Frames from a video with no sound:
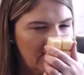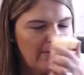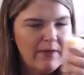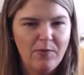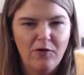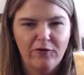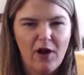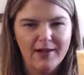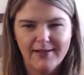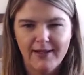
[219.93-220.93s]
a maple
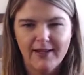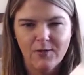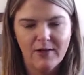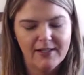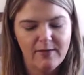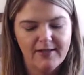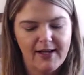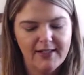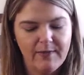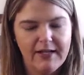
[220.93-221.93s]
frosting is what it smells like
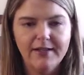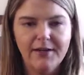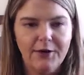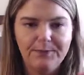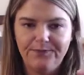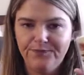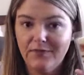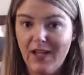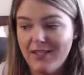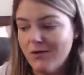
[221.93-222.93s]
to me. So
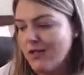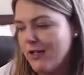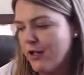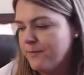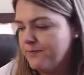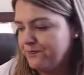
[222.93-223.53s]
that's really good.